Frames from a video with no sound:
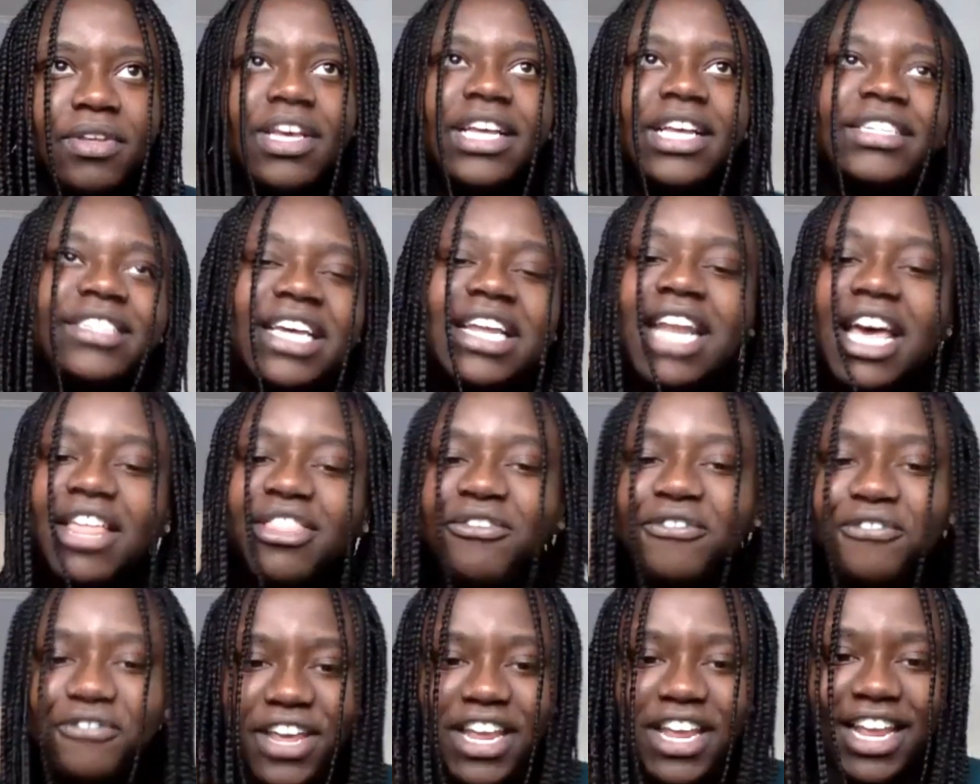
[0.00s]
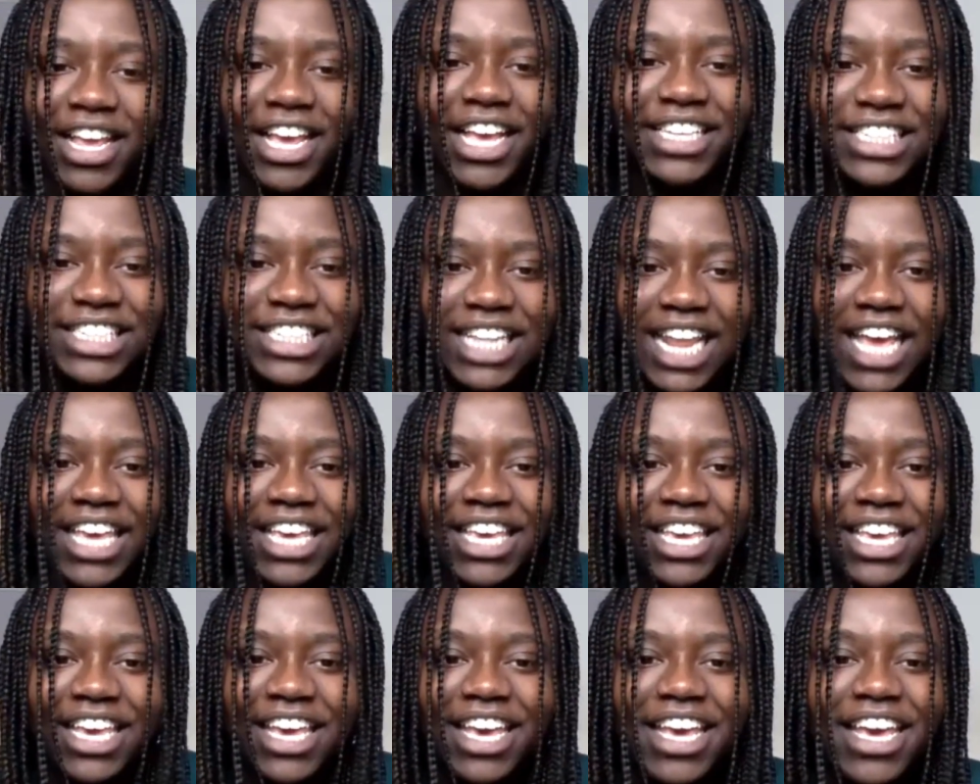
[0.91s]
it's another feeling. It's like,
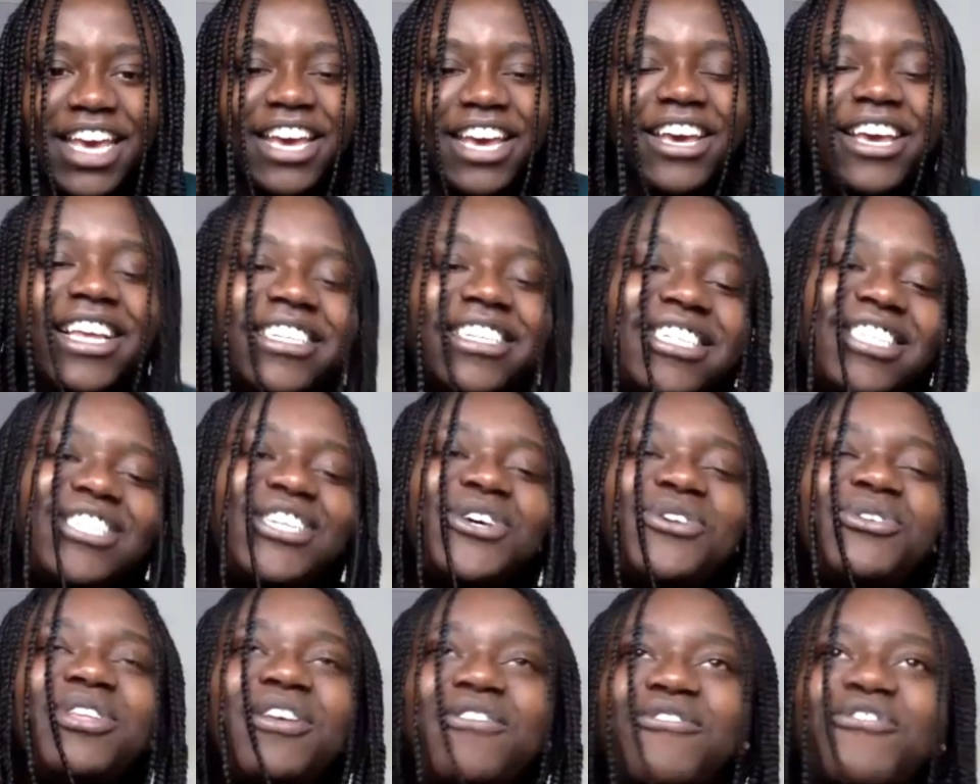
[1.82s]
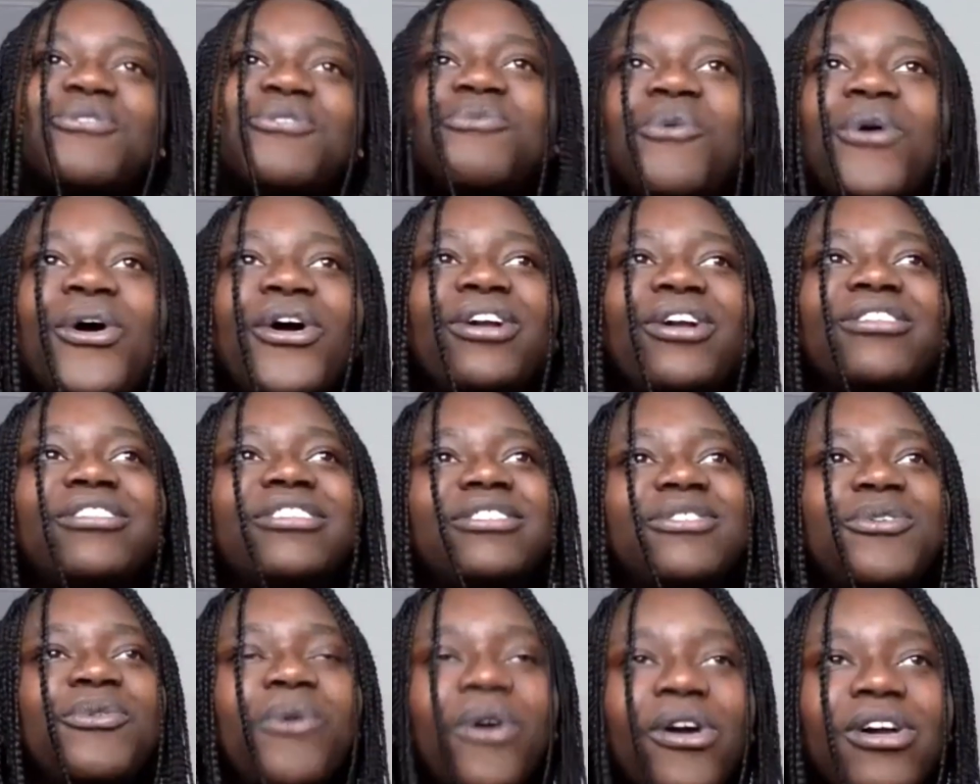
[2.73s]
it's two different
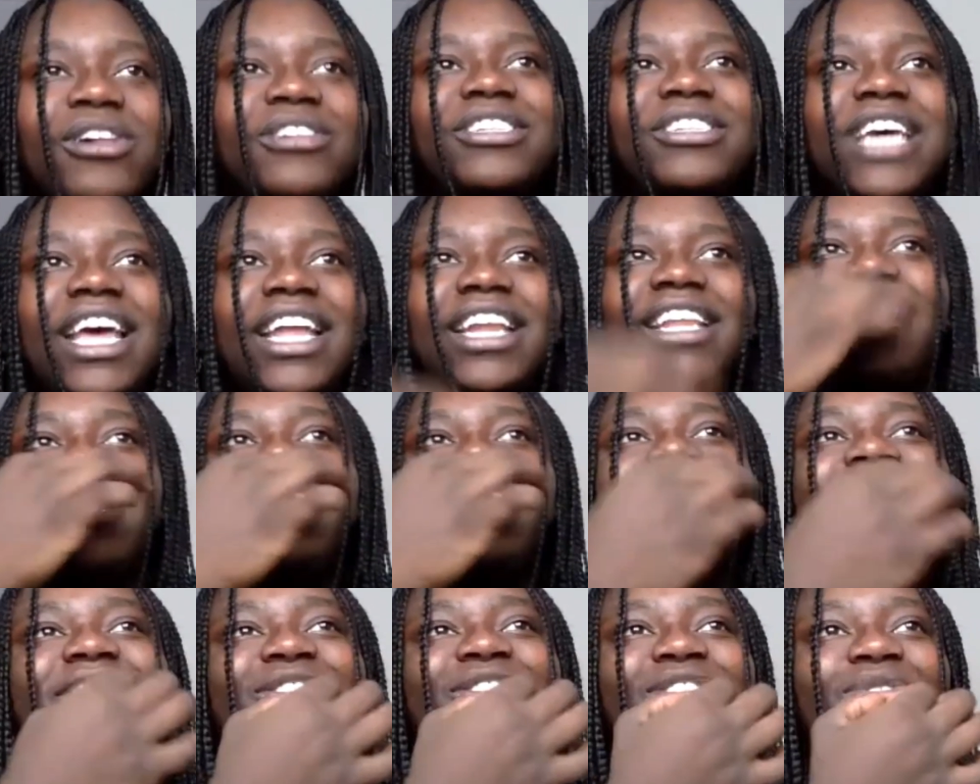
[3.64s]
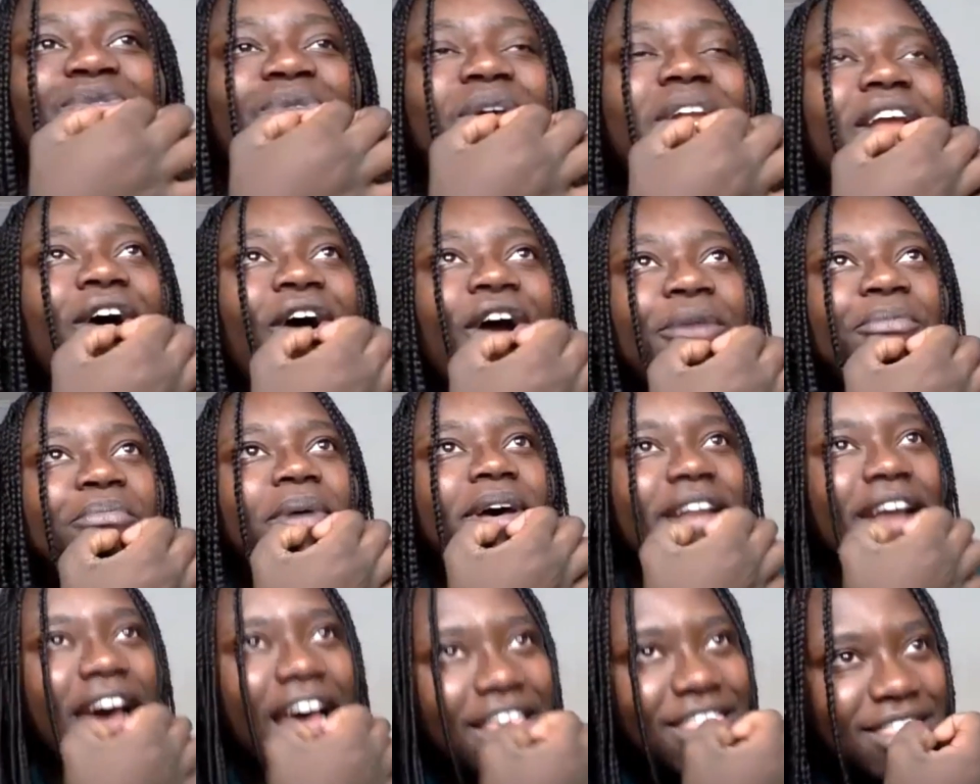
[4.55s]
worlds and it's really hard.
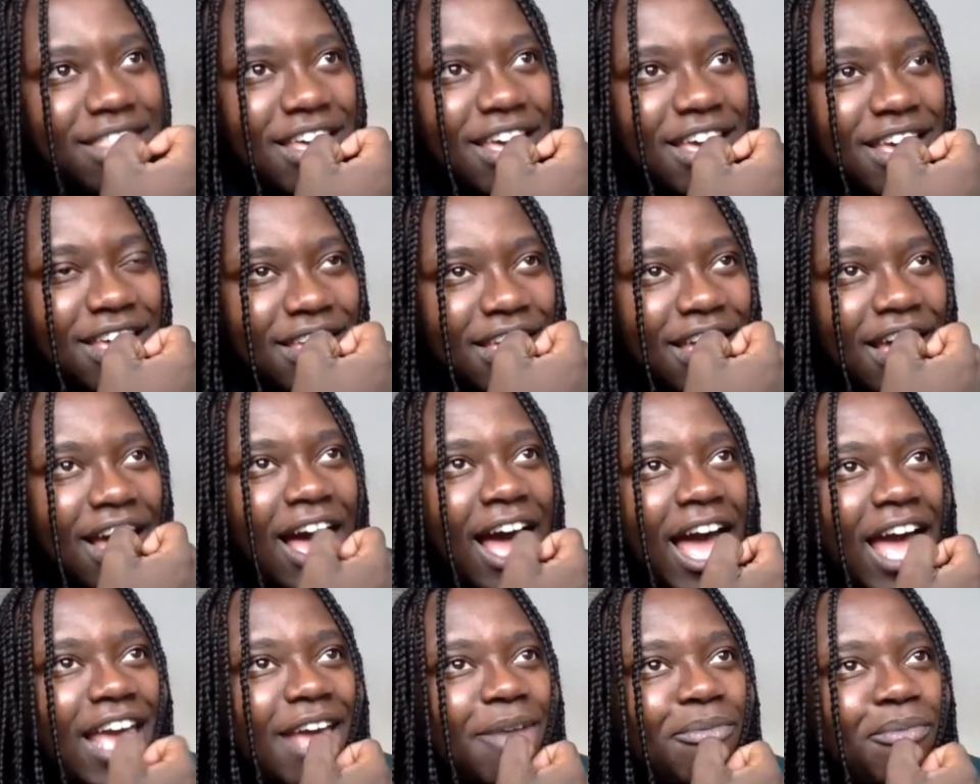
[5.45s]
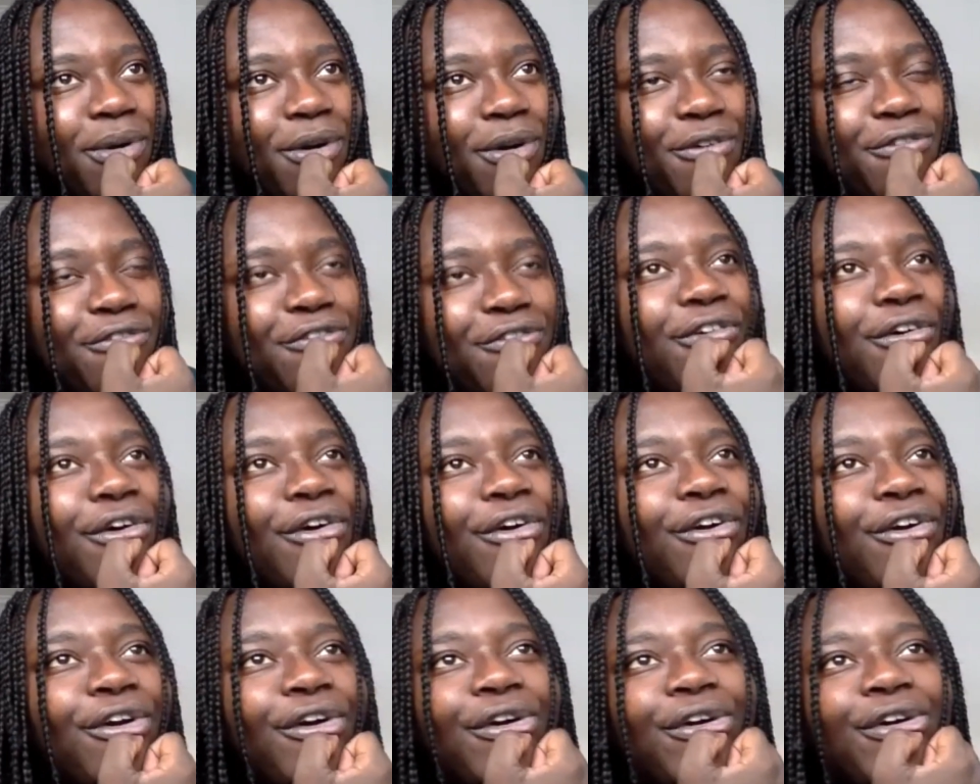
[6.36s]
But I think I
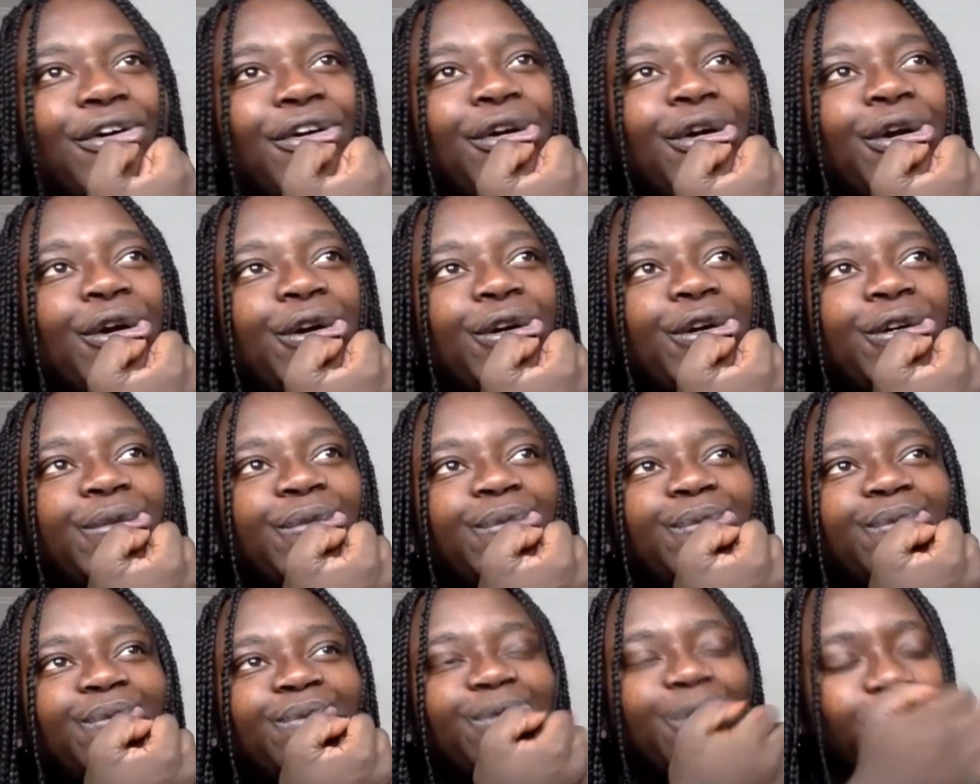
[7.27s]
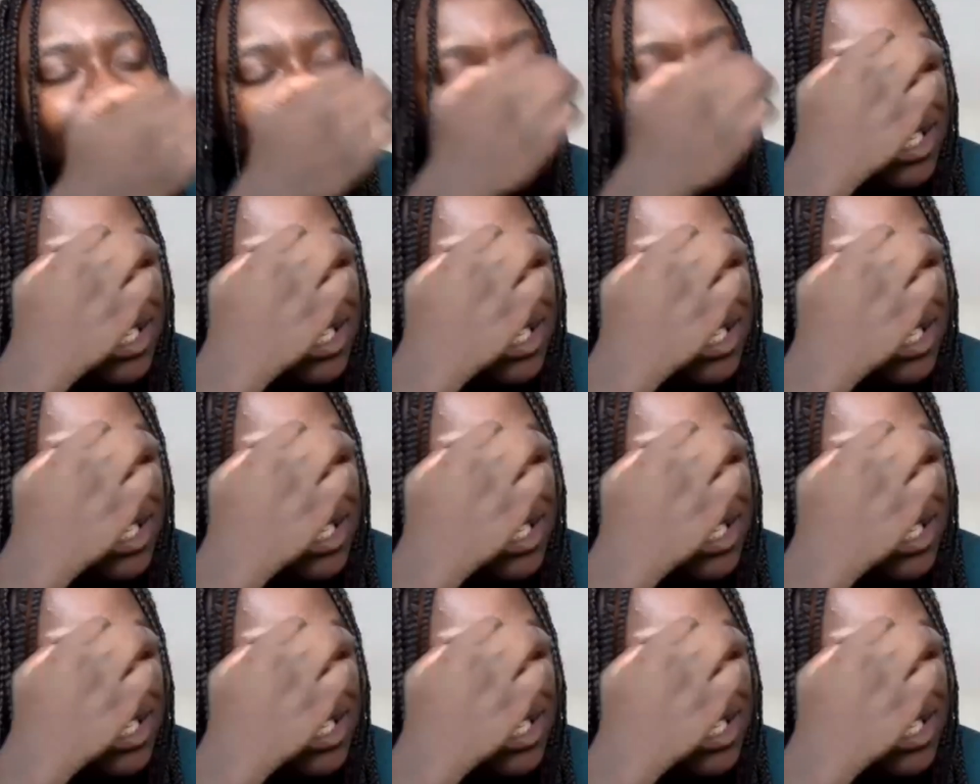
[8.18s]
prefer, oh